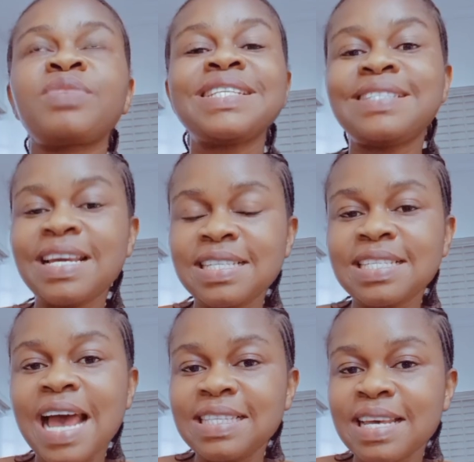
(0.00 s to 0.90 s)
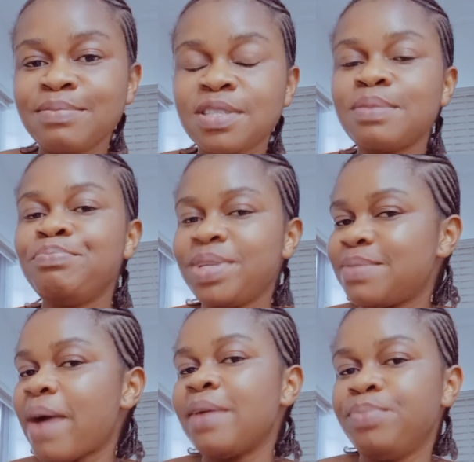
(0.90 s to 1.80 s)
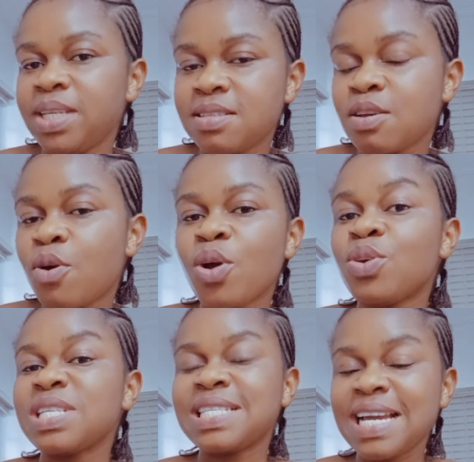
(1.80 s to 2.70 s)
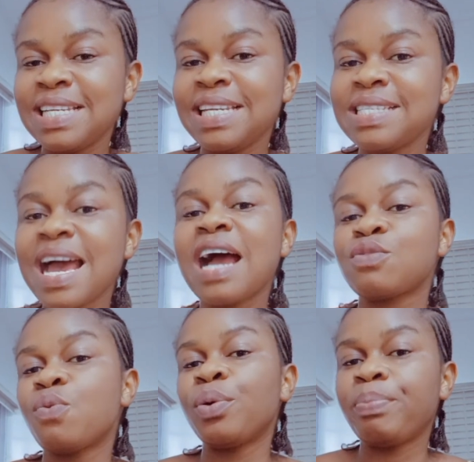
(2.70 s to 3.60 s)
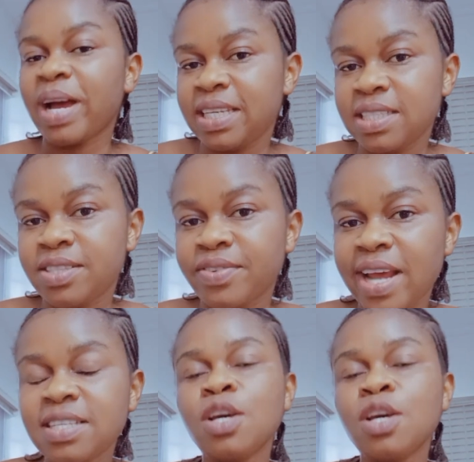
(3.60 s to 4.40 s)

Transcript: send these items bit by bit, or you're sending it as one package, right?